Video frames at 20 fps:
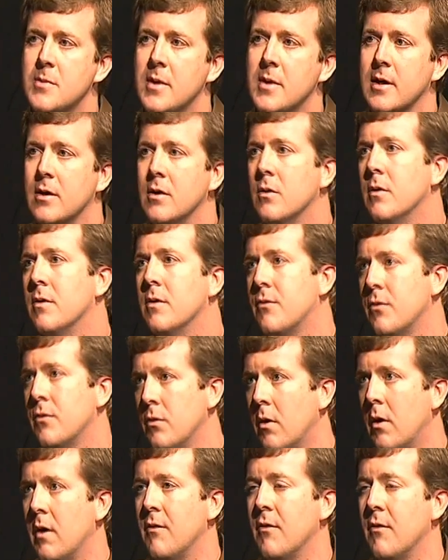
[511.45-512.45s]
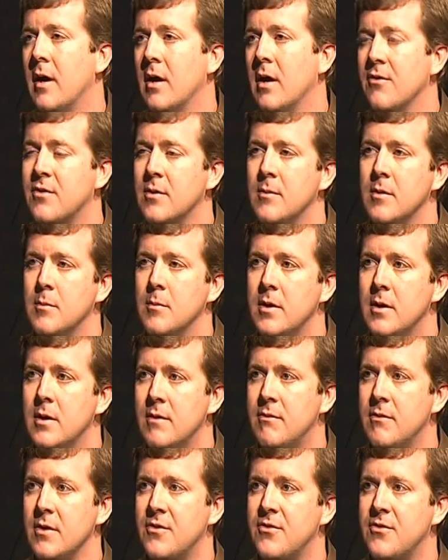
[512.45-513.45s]
by going through Author House, some of the
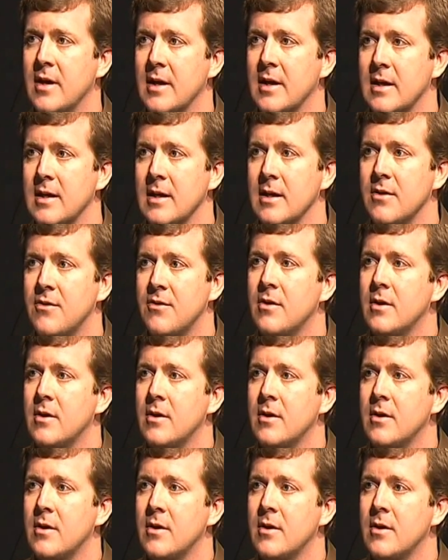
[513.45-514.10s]
benefits, I guess.